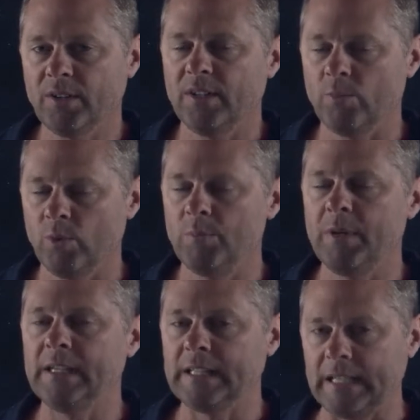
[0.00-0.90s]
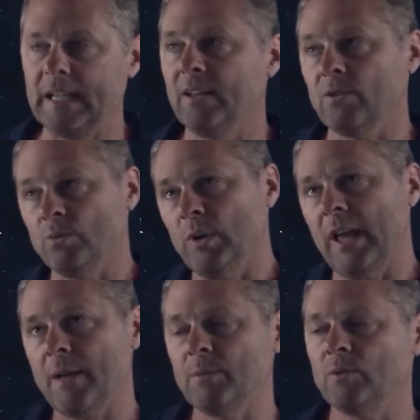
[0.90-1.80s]
than it would be together, is what
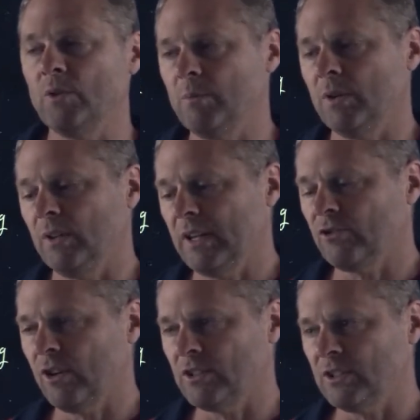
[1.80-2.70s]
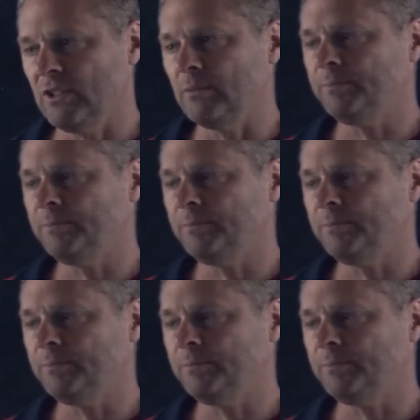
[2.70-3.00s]
happens when you put electrons in there.